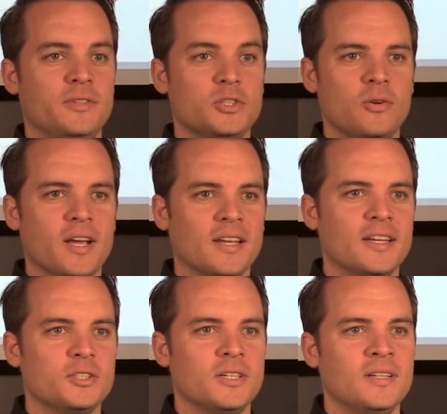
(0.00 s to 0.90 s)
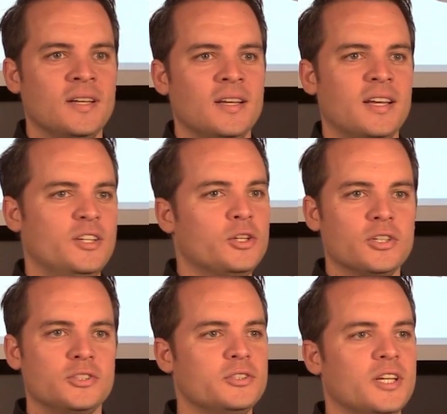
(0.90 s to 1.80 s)
feature recognition, and you
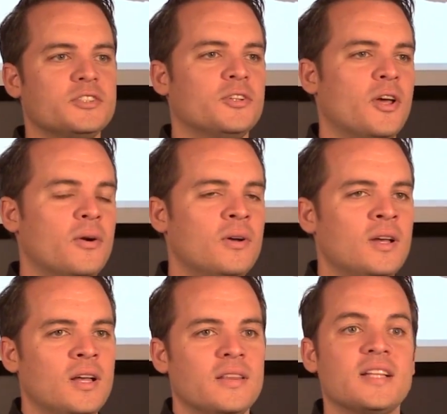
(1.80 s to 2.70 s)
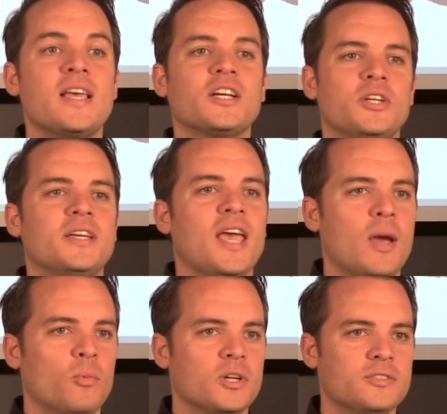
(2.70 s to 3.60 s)
can choose yes or no. That's actually a
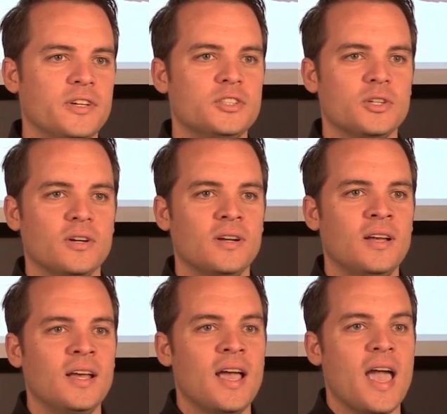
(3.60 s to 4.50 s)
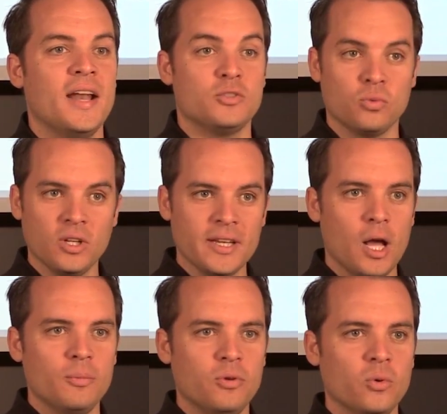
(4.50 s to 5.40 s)
CamWorks feature, and it's really
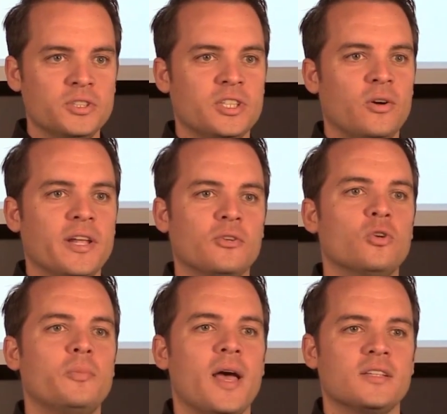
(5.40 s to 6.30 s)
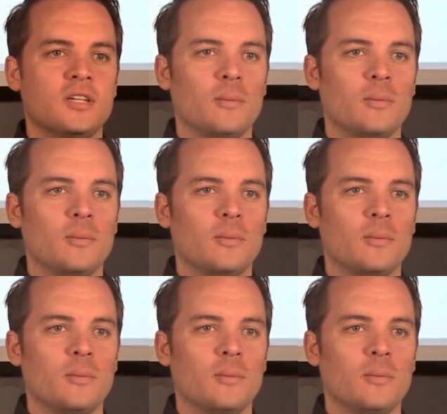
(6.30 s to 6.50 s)
helpful when generating toolpaths and